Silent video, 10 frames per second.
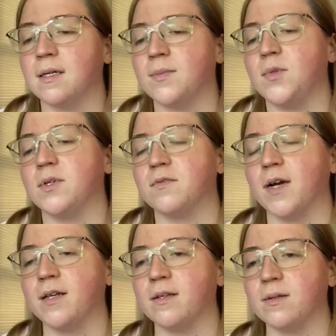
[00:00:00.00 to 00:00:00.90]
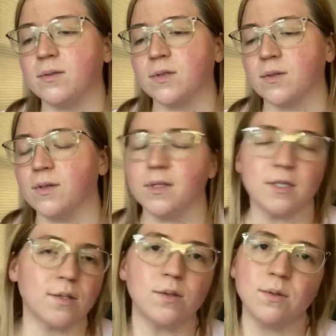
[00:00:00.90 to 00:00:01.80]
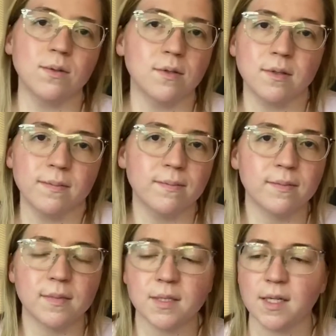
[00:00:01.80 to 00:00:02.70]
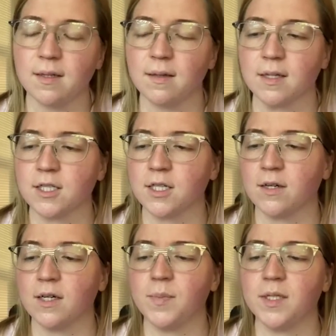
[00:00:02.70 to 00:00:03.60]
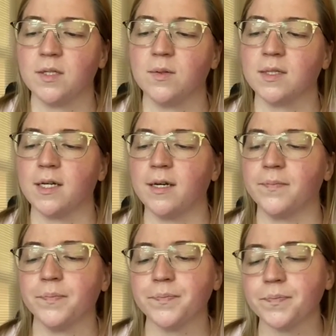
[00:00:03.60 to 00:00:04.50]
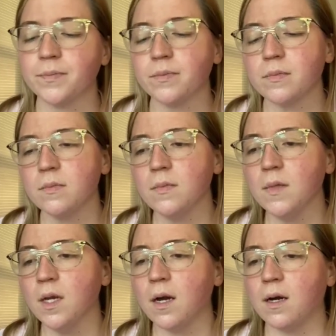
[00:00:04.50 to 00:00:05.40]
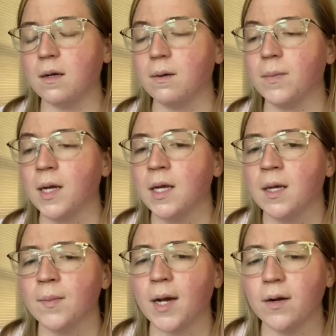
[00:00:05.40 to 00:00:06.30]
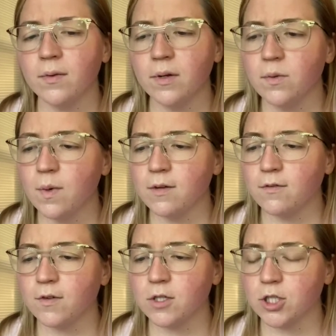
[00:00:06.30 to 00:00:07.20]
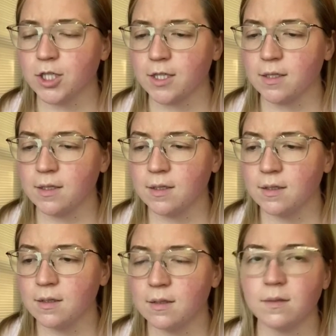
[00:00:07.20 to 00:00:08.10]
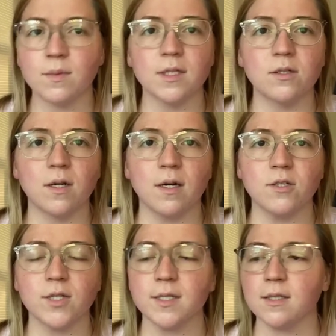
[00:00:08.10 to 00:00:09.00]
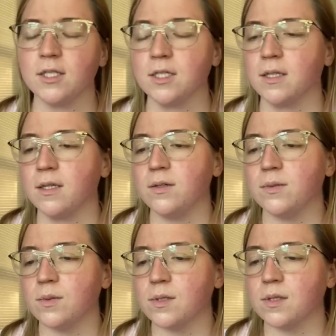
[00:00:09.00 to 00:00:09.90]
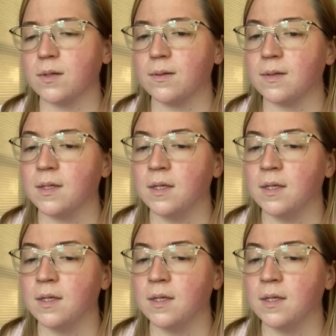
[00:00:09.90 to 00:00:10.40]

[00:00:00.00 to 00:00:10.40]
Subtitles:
you can find those, or you can just Google Daily Lectionary, PCUSA. But I don't know what version, what translation they use. So